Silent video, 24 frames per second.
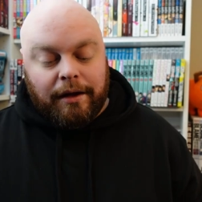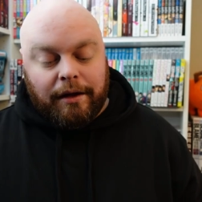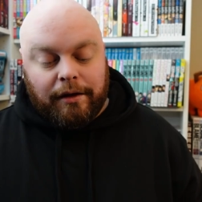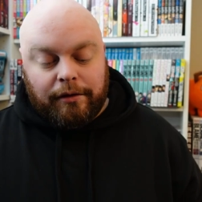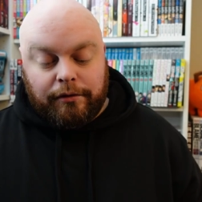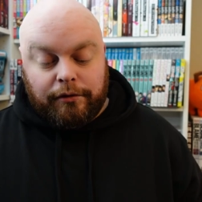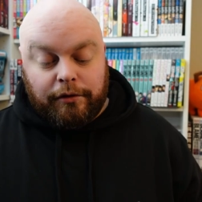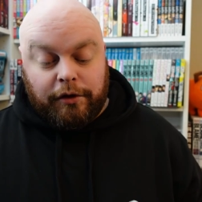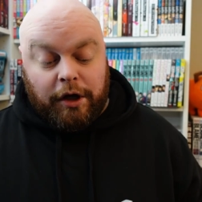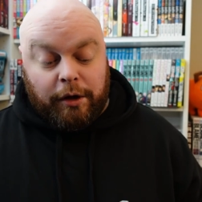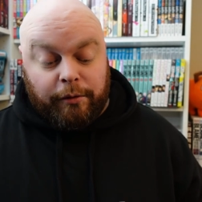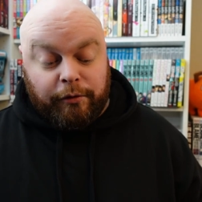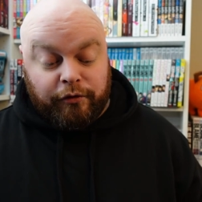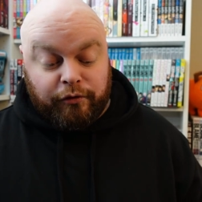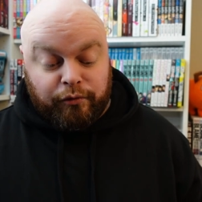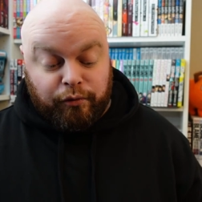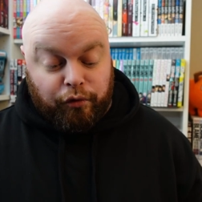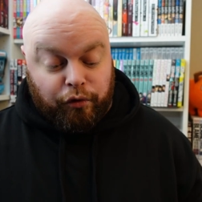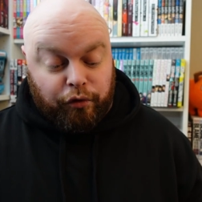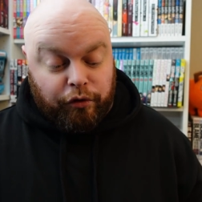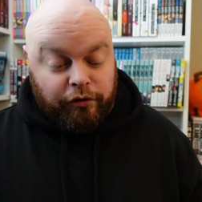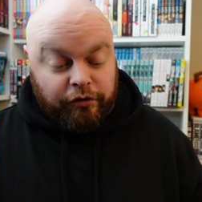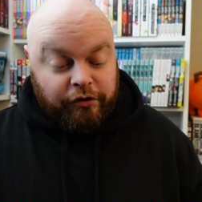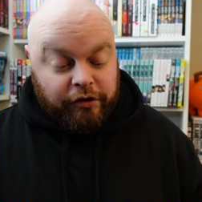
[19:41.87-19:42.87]
I don't know how much
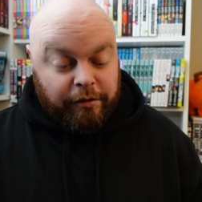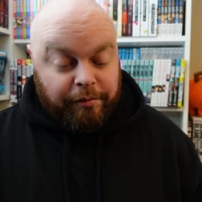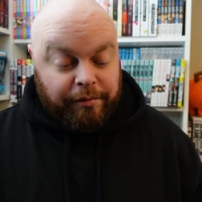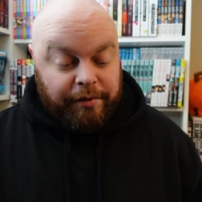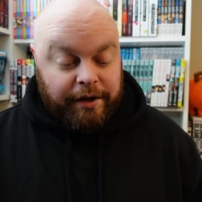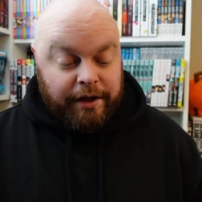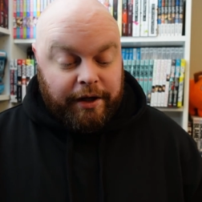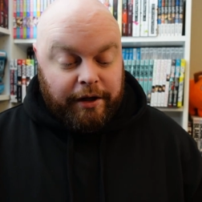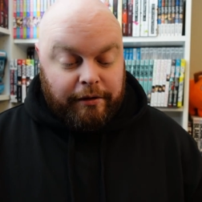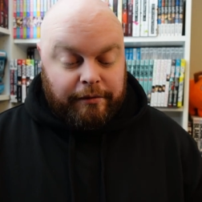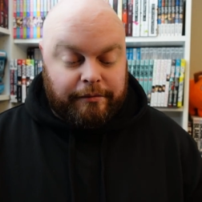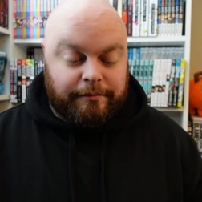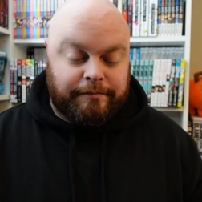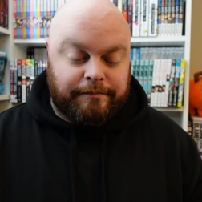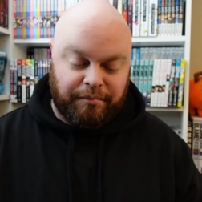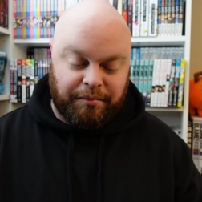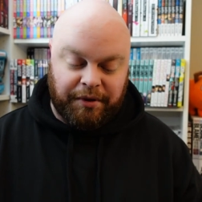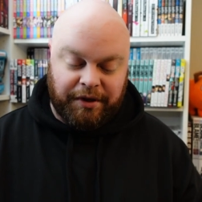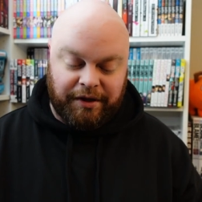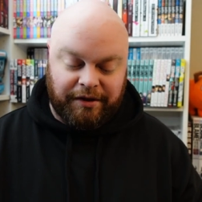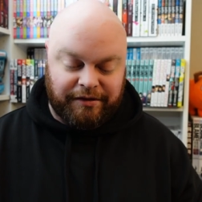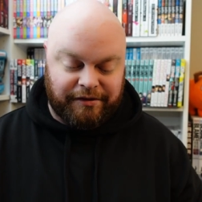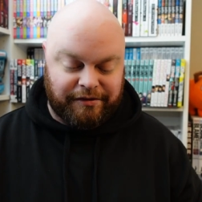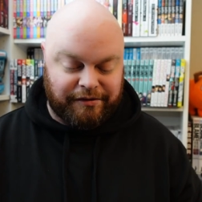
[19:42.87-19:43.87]
more is coming out,
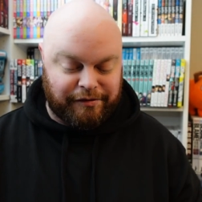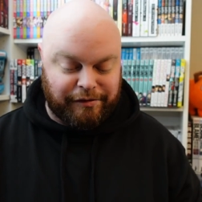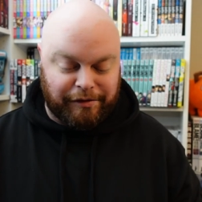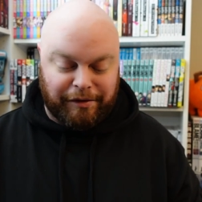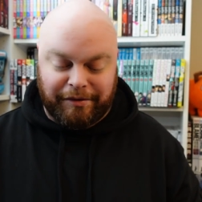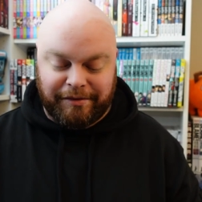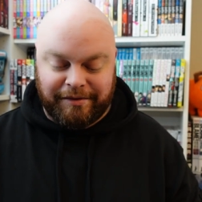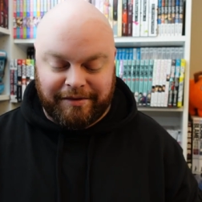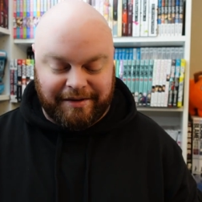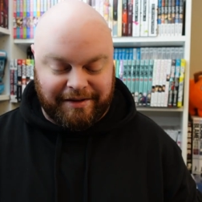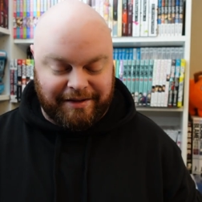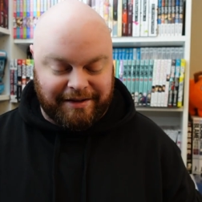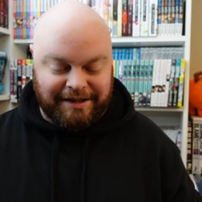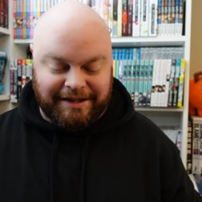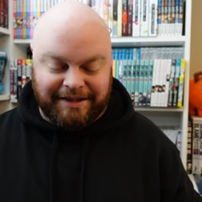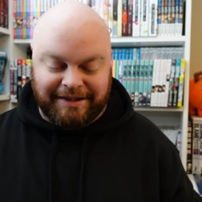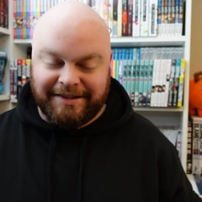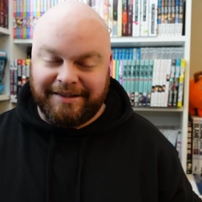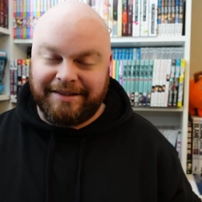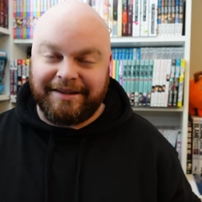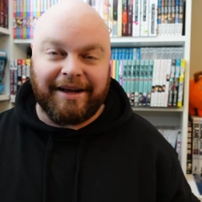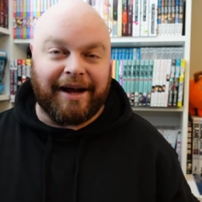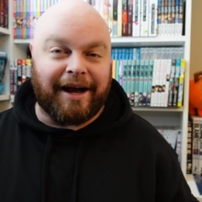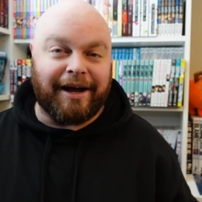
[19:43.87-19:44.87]
so yeah,
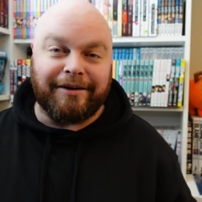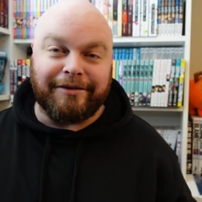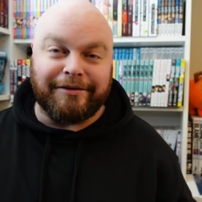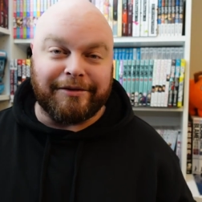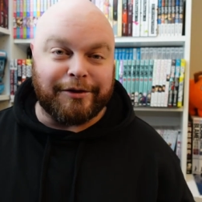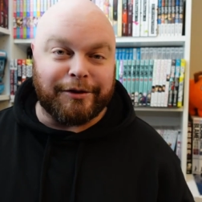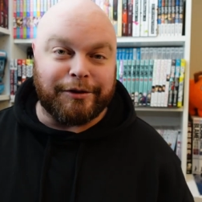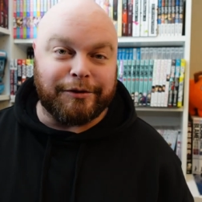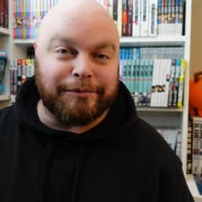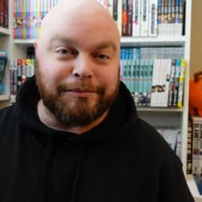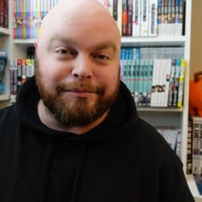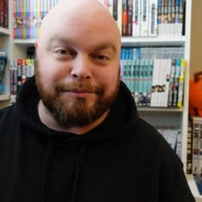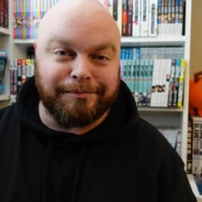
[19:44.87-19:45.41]
I don't know.